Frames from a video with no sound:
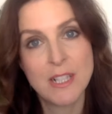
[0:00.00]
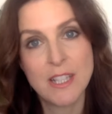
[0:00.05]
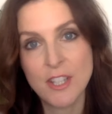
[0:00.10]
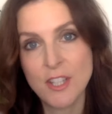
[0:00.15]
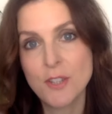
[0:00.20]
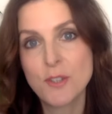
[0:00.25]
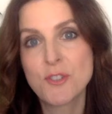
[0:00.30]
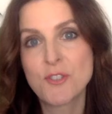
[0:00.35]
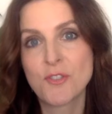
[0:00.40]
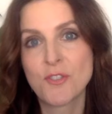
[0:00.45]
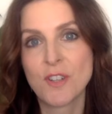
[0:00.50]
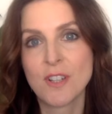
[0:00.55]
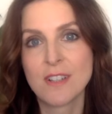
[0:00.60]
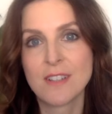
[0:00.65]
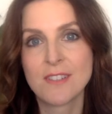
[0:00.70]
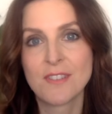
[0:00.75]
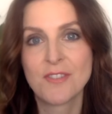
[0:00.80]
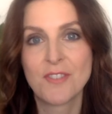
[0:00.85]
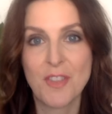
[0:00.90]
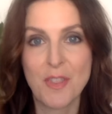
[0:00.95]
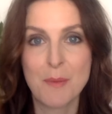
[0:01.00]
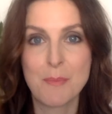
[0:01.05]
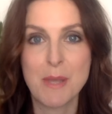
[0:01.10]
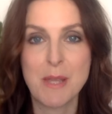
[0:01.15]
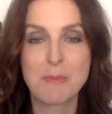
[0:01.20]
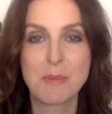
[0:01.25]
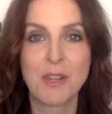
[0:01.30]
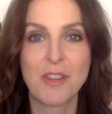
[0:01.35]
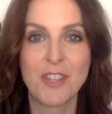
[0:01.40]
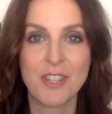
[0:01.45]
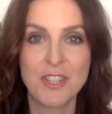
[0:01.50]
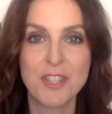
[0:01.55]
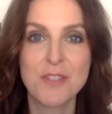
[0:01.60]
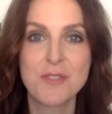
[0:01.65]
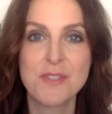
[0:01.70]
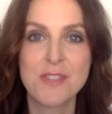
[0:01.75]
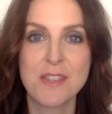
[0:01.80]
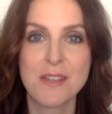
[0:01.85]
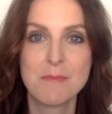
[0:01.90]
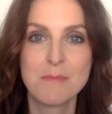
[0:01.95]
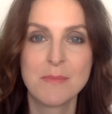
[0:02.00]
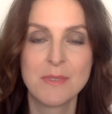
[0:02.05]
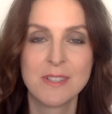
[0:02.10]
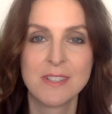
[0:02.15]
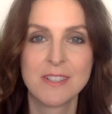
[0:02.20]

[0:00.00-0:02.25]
useful for the people that use them.